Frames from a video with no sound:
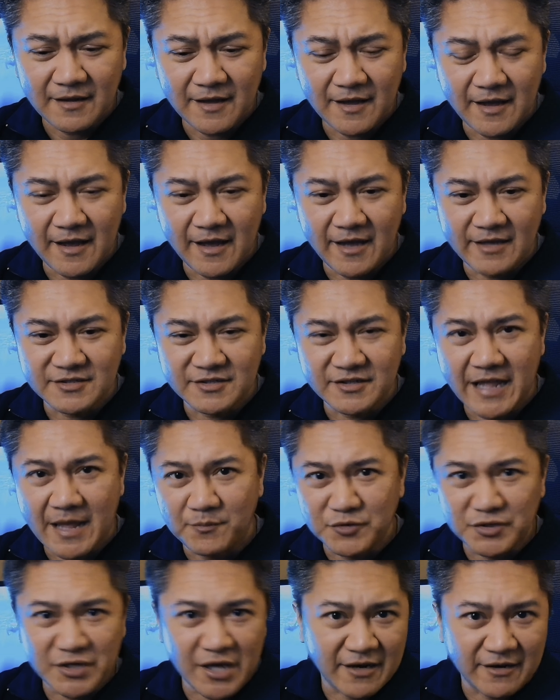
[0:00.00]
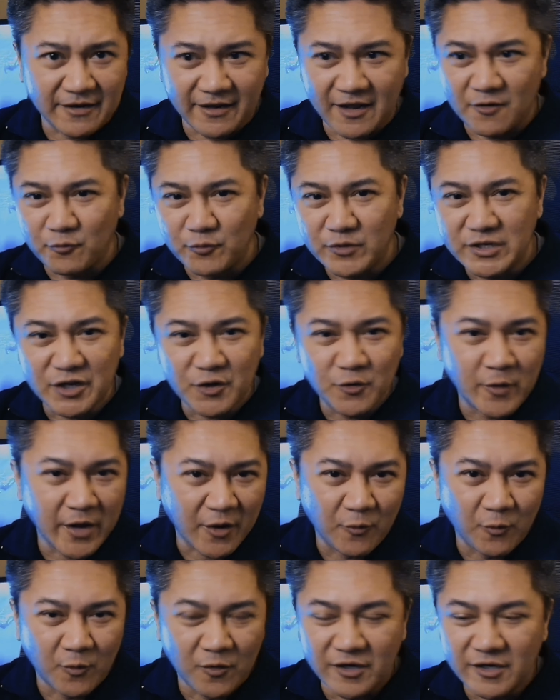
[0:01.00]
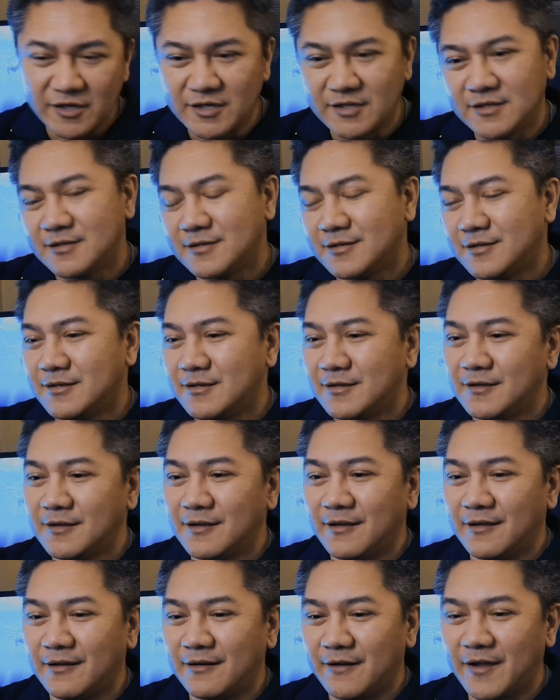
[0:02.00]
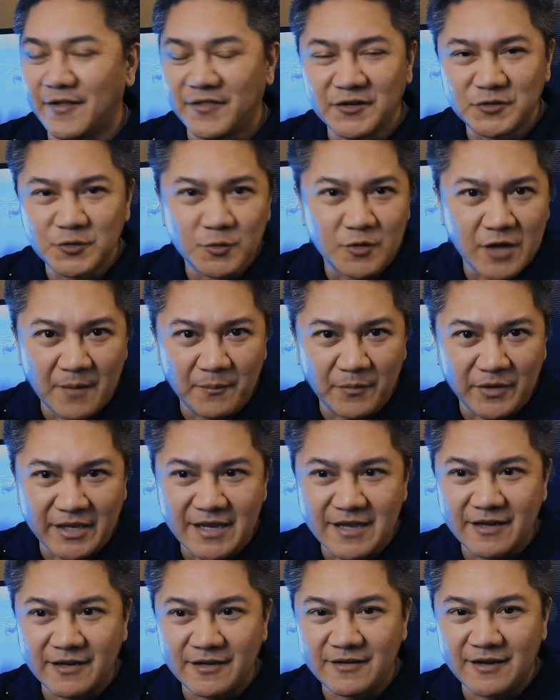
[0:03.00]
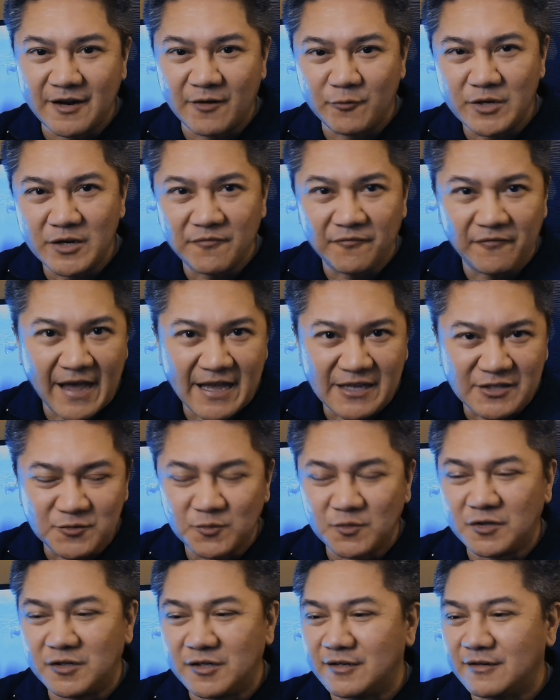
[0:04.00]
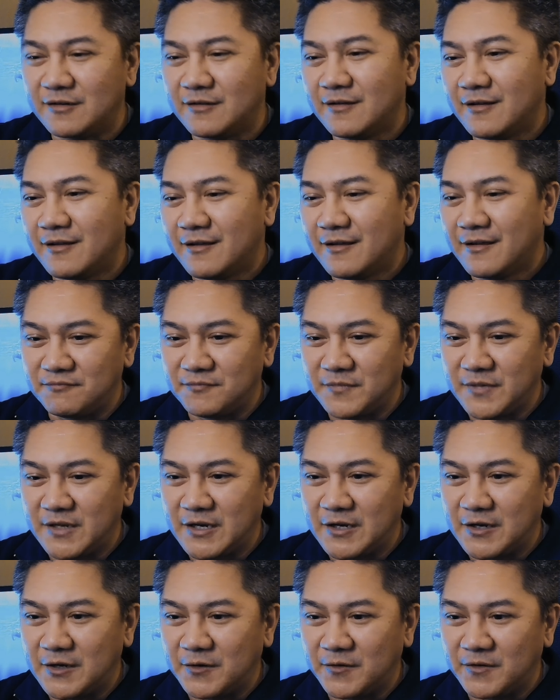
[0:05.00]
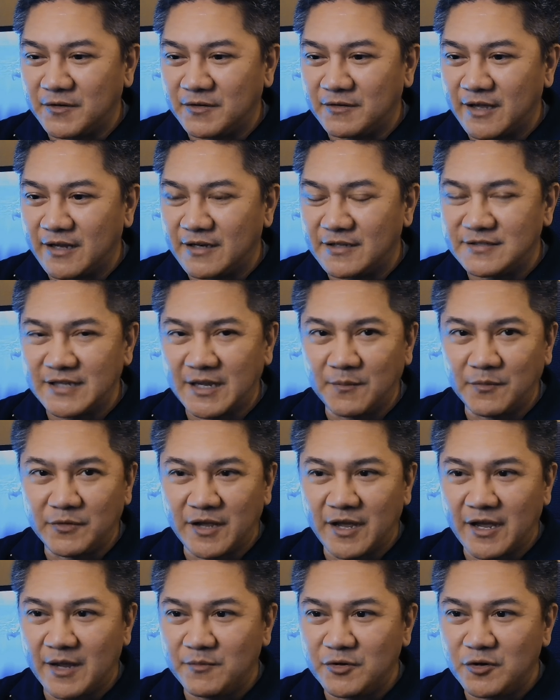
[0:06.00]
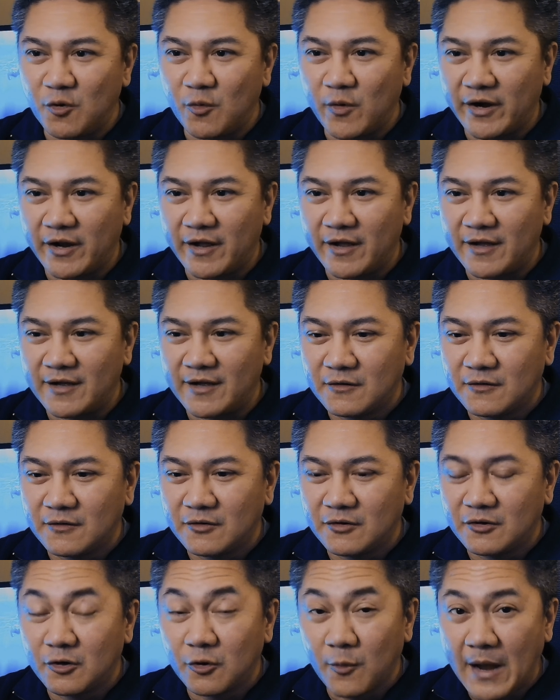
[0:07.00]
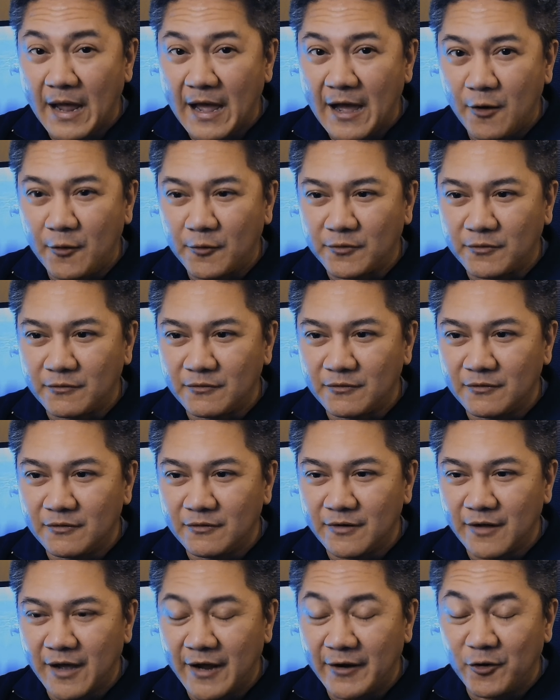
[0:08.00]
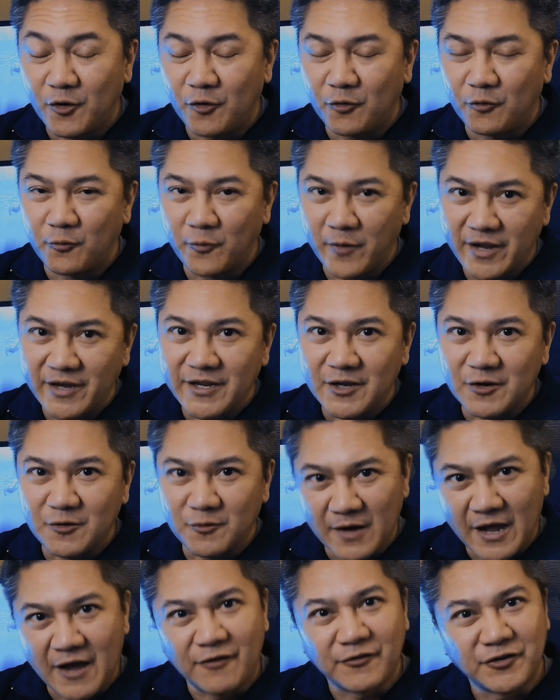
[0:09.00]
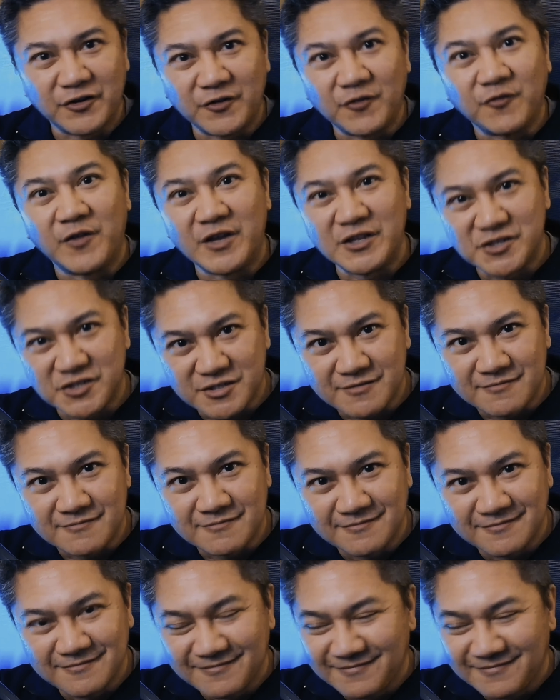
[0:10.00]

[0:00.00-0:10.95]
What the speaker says: a snapshot, like a really quick one, nothing too complicated, a really fast one, and at the same time, you don't want to crowd an already crowd convention.